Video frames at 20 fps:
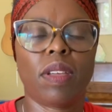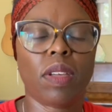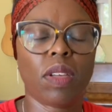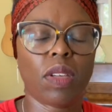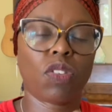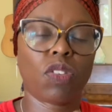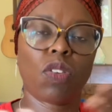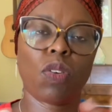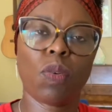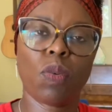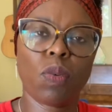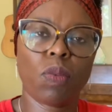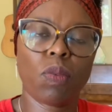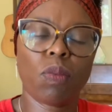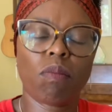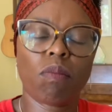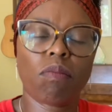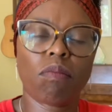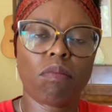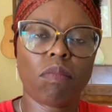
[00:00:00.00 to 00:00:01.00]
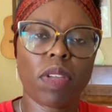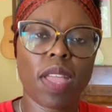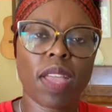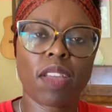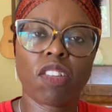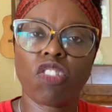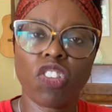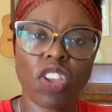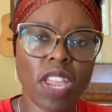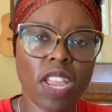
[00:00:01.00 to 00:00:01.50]
So
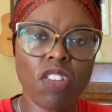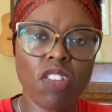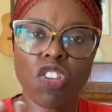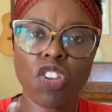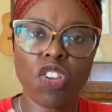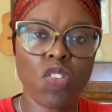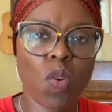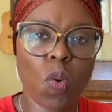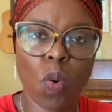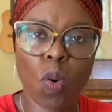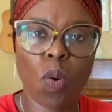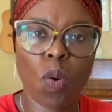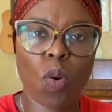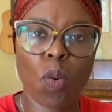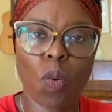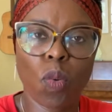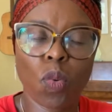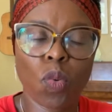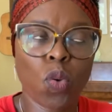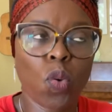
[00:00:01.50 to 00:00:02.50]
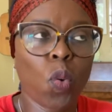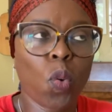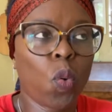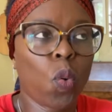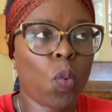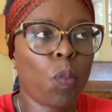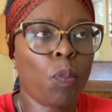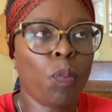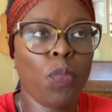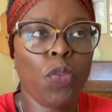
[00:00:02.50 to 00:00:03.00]
exchanging your
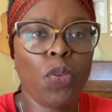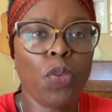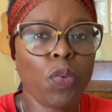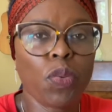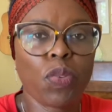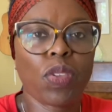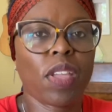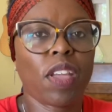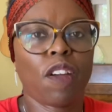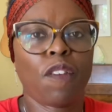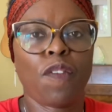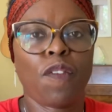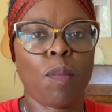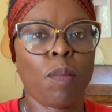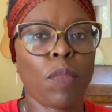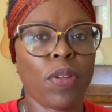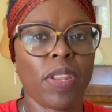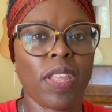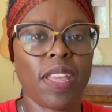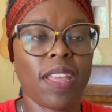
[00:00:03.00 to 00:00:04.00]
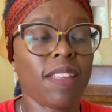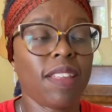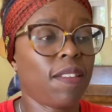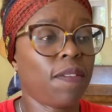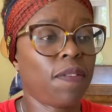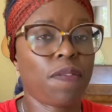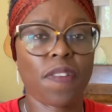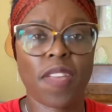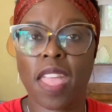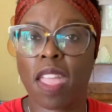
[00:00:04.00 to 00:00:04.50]
music for money is a
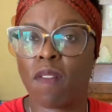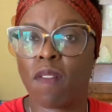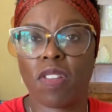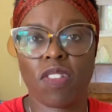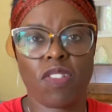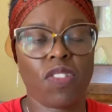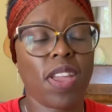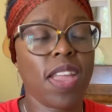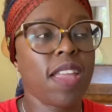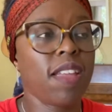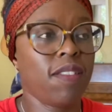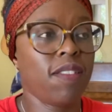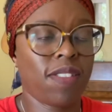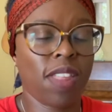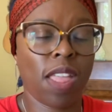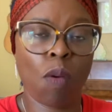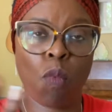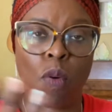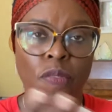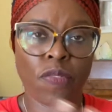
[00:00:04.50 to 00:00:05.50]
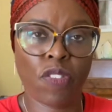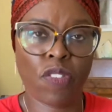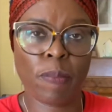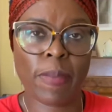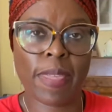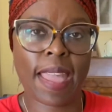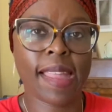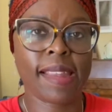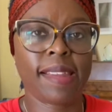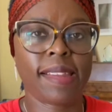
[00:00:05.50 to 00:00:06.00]
fair exchange. They want to
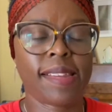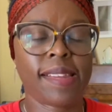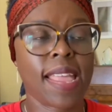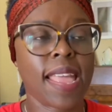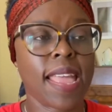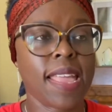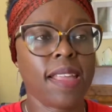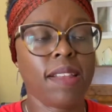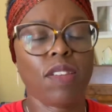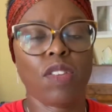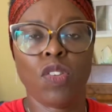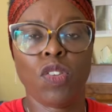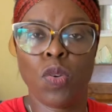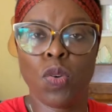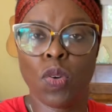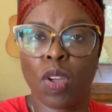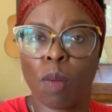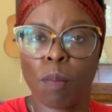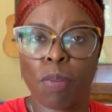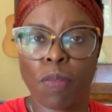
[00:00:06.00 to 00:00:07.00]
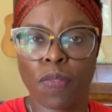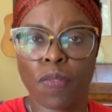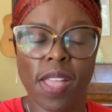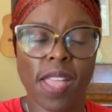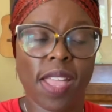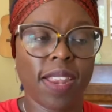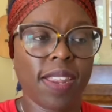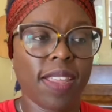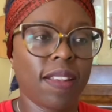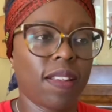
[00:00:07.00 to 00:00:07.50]
be entertained. You can
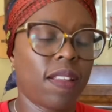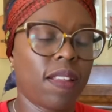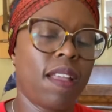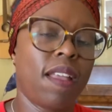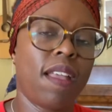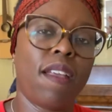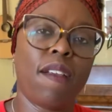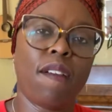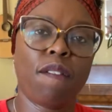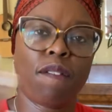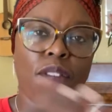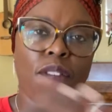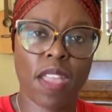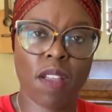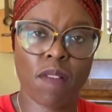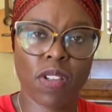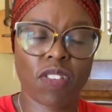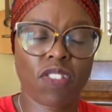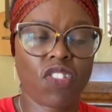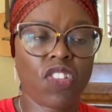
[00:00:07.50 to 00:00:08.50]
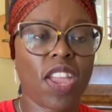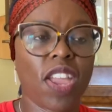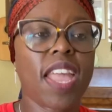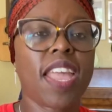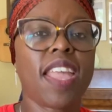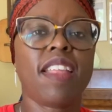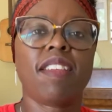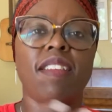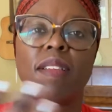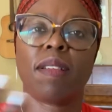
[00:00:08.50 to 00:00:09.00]
provide it. Fair
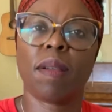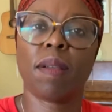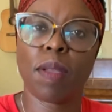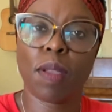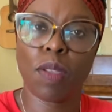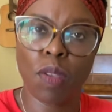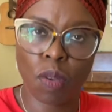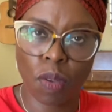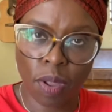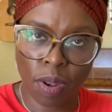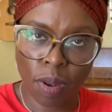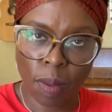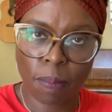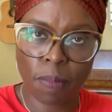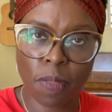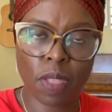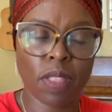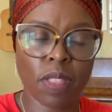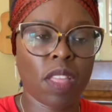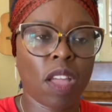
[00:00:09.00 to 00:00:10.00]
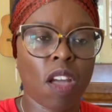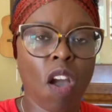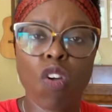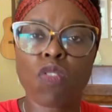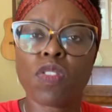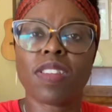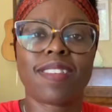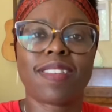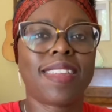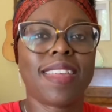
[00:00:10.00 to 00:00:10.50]
exchange. The
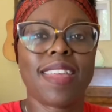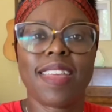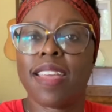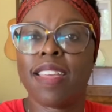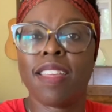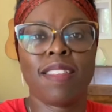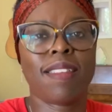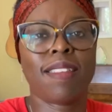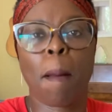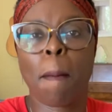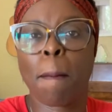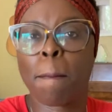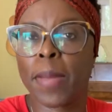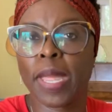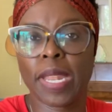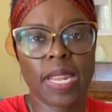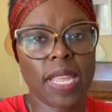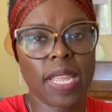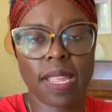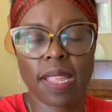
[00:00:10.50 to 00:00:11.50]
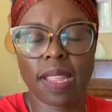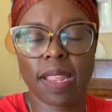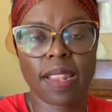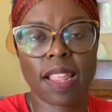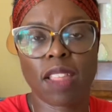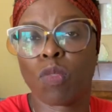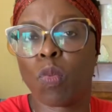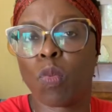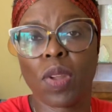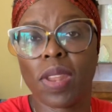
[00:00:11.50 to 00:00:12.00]
currency is money.
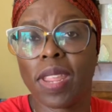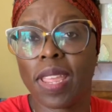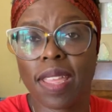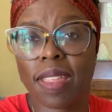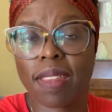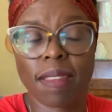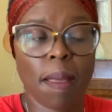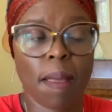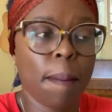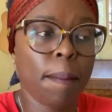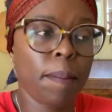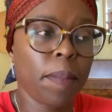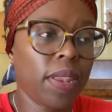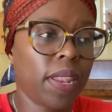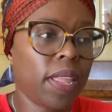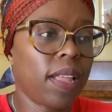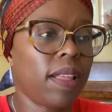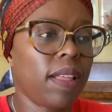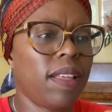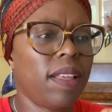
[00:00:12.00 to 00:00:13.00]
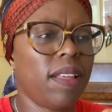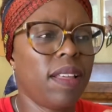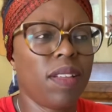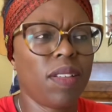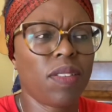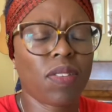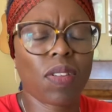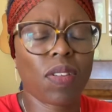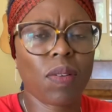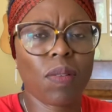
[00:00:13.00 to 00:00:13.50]
That's what it is. Money.
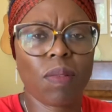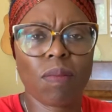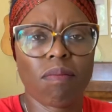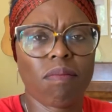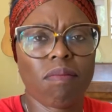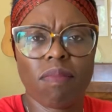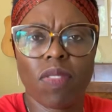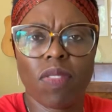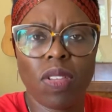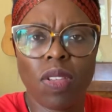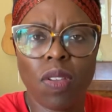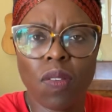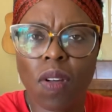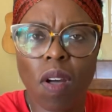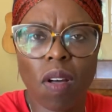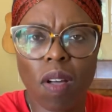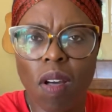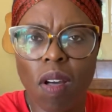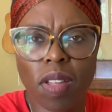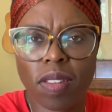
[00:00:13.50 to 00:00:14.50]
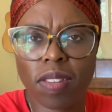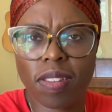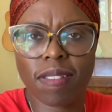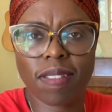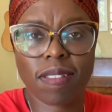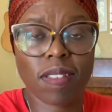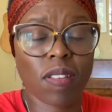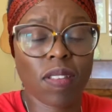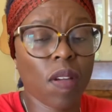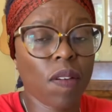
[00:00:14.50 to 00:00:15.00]
So you've got
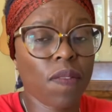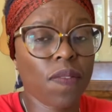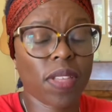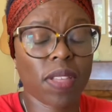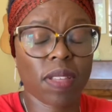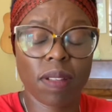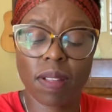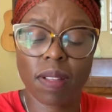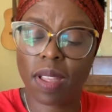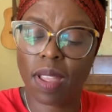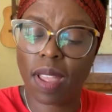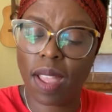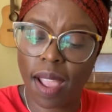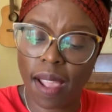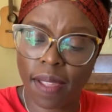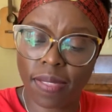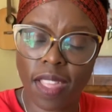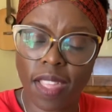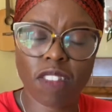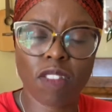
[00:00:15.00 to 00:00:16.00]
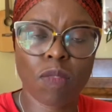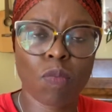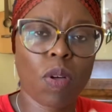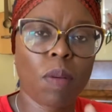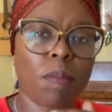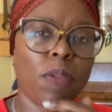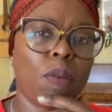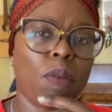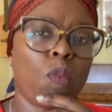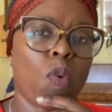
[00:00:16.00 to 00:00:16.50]
costs to cover. And that's
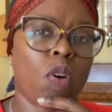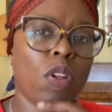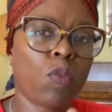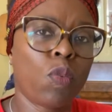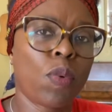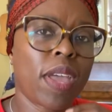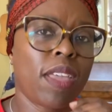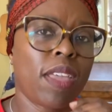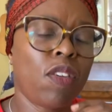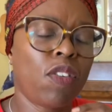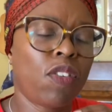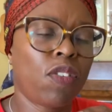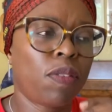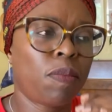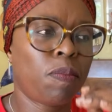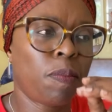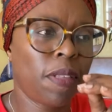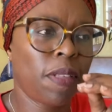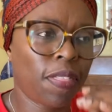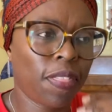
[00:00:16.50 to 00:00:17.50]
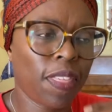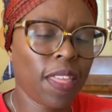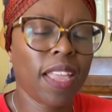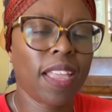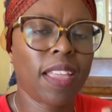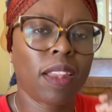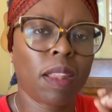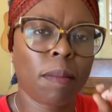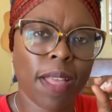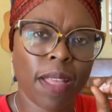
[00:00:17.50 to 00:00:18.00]
one way you should be
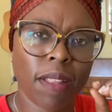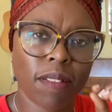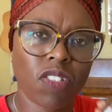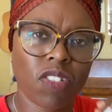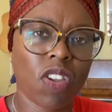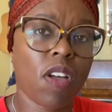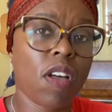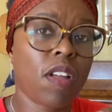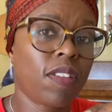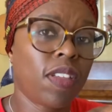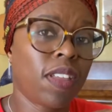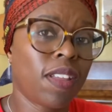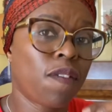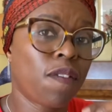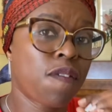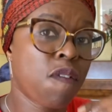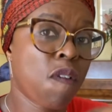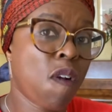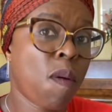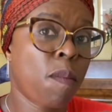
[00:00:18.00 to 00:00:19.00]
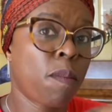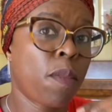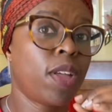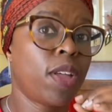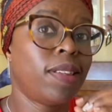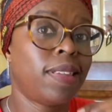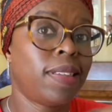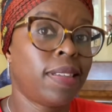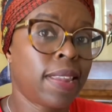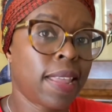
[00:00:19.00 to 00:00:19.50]
thinking about charging from
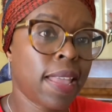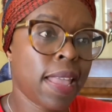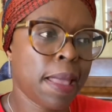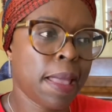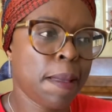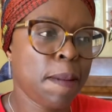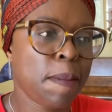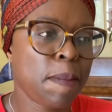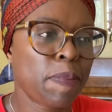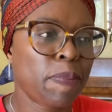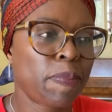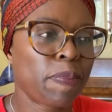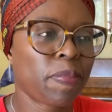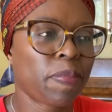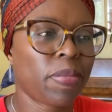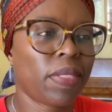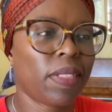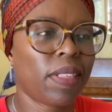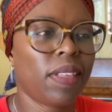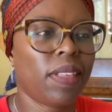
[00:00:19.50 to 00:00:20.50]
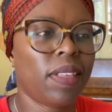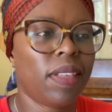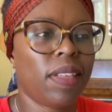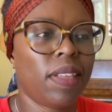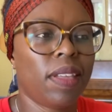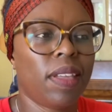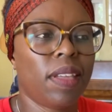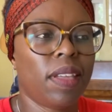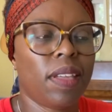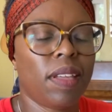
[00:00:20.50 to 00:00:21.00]
today.
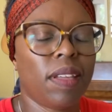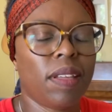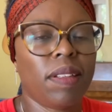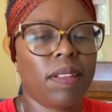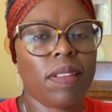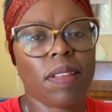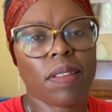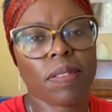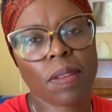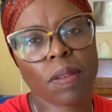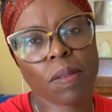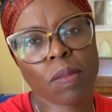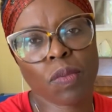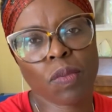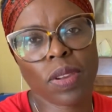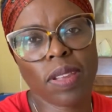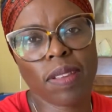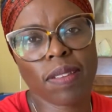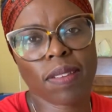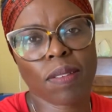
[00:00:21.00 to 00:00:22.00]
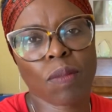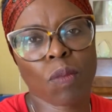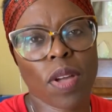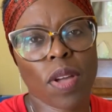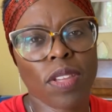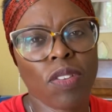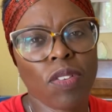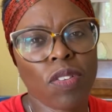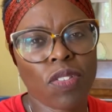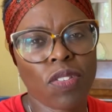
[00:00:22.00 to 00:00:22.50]
The other reason why
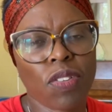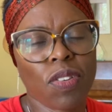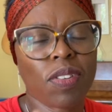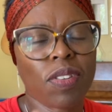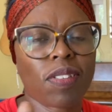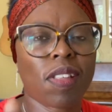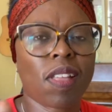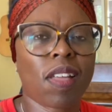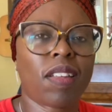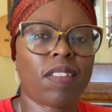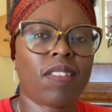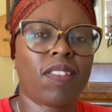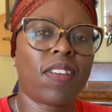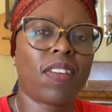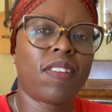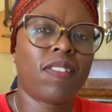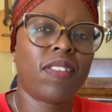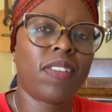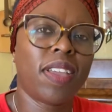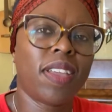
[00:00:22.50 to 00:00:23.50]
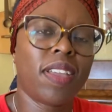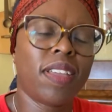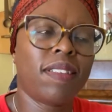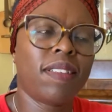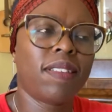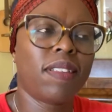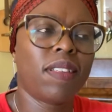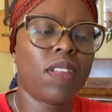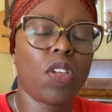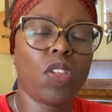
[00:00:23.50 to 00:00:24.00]
you should start charging
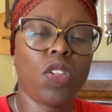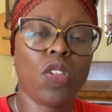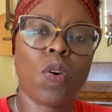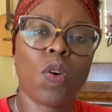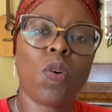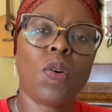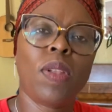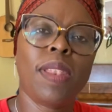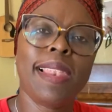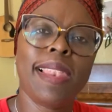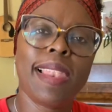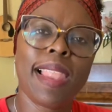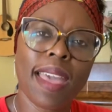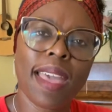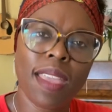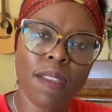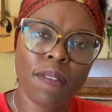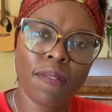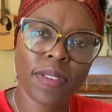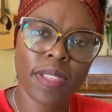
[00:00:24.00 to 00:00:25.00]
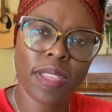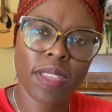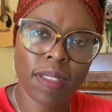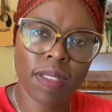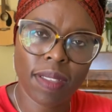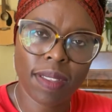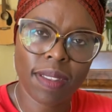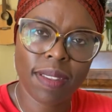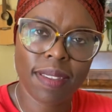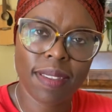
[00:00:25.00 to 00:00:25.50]
is your
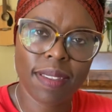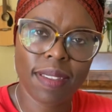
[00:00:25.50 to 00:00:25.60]
livelihood.